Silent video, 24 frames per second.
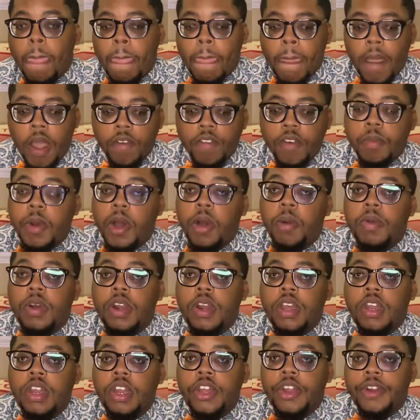of A Moment of
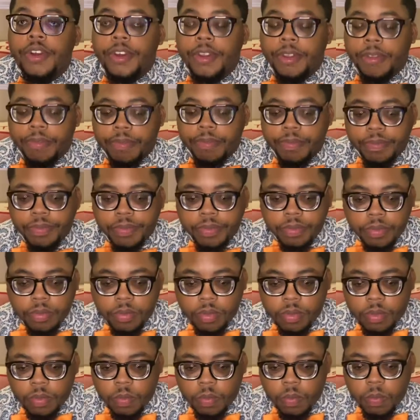Clarity.
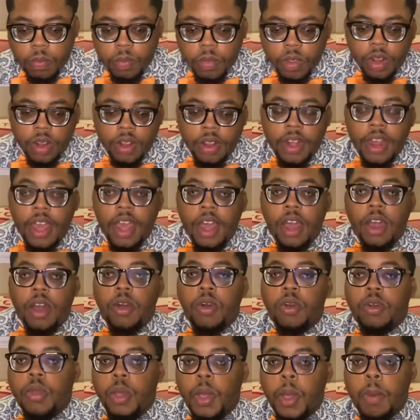Now,
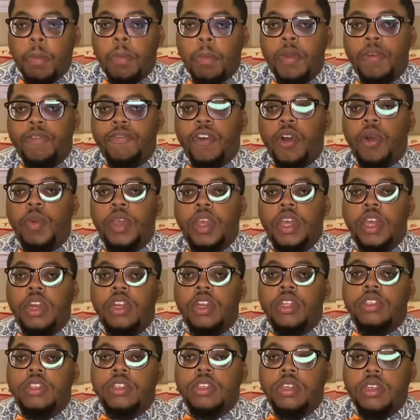before we get
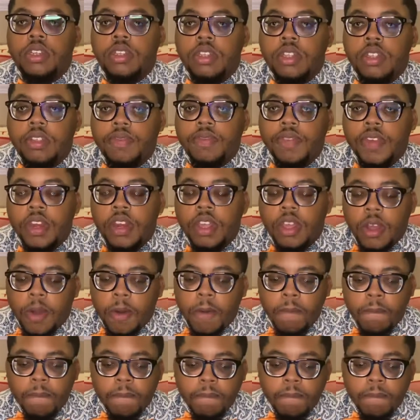into this video,